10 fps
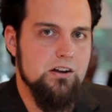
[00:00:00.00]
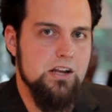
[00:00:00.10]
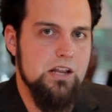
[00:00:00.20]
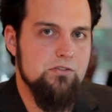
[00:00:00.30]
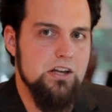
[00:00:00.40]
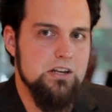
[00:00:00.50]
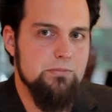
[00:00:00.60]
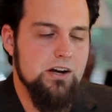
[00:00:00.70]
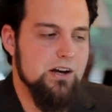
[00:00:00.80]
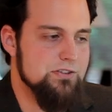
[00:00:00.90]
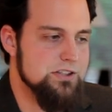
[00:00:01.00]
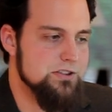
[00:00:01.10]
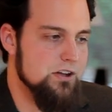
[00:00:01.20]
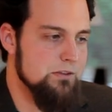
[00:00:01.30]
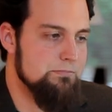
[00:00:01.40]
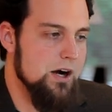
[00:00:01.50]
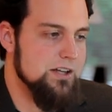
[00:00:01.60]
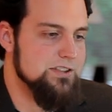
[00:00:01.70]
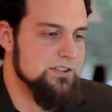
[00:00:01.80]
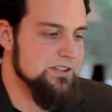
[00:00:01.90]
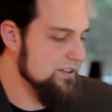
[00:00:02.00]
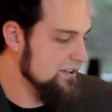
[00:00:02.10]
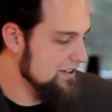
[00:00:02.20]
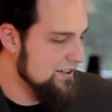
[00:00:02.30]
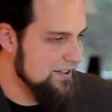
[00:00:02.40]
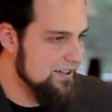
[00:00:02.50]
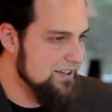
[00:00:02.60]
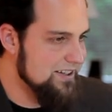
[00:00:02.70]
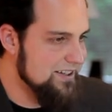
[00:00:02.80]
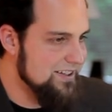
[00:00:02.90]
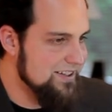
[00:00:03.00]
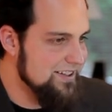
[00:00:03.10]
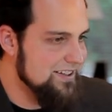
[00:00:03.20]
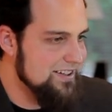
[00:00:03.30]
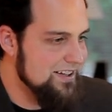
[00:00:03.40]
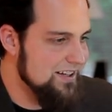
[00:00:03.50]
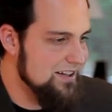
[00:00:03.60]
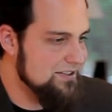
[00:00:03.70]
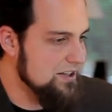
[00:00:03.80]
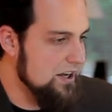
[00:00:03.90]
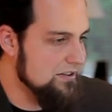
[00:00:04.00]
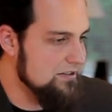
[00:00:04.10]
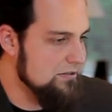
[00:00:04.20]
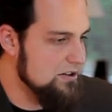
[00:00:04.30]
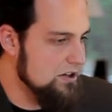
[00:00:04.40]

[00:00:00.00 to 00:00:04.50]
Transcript: I can't even get to my office because all the boxes. Uh, science. Ready to